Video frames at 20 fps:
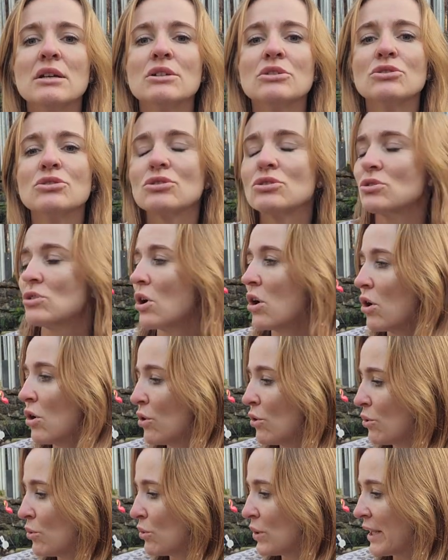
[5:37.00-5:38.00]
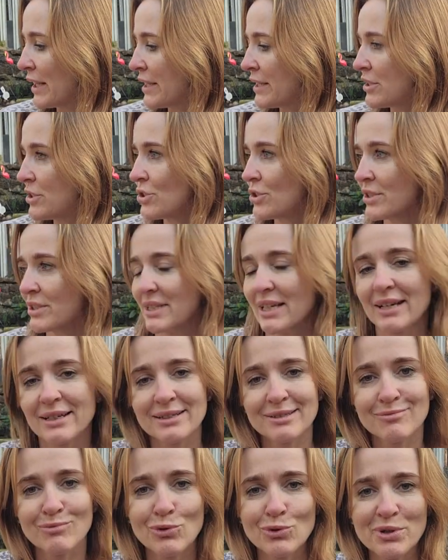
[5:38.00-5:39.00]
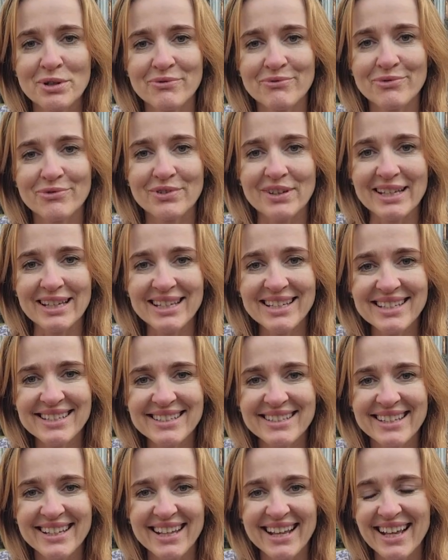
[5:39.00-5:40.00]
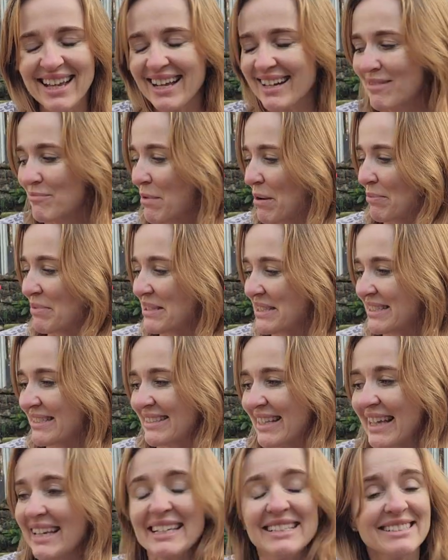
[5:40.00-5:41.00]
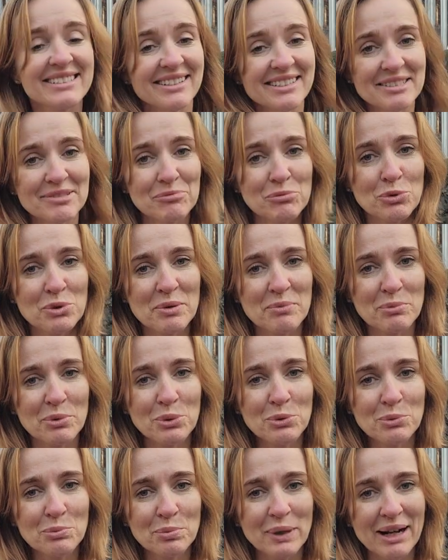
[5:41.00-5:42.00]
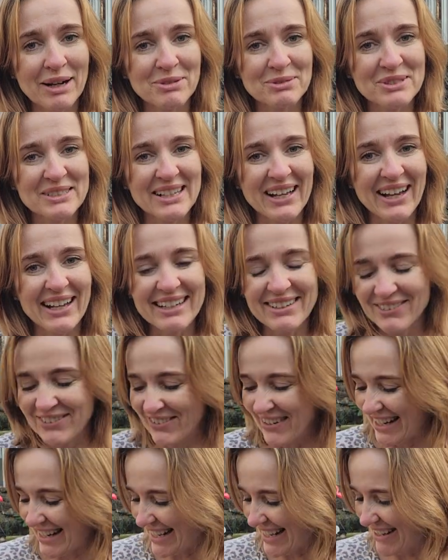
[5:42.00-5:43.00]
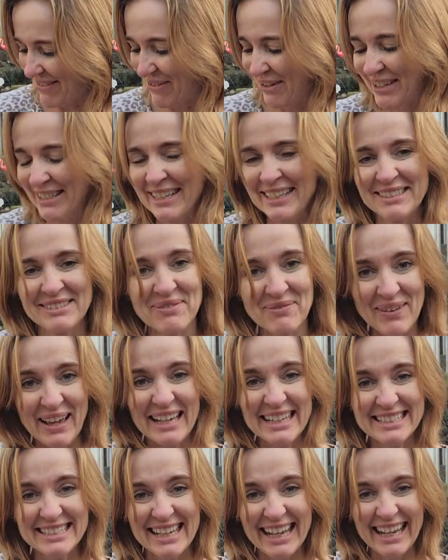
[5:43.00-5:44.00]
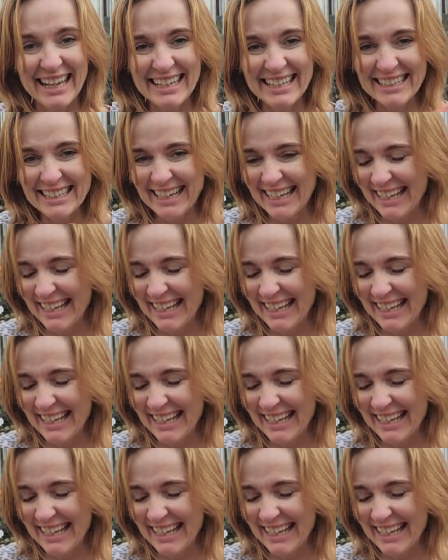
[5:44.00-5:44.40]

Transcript: So he's just had his morning feed, and I'm happy to say he's done his morning poop outside already, which is amazing.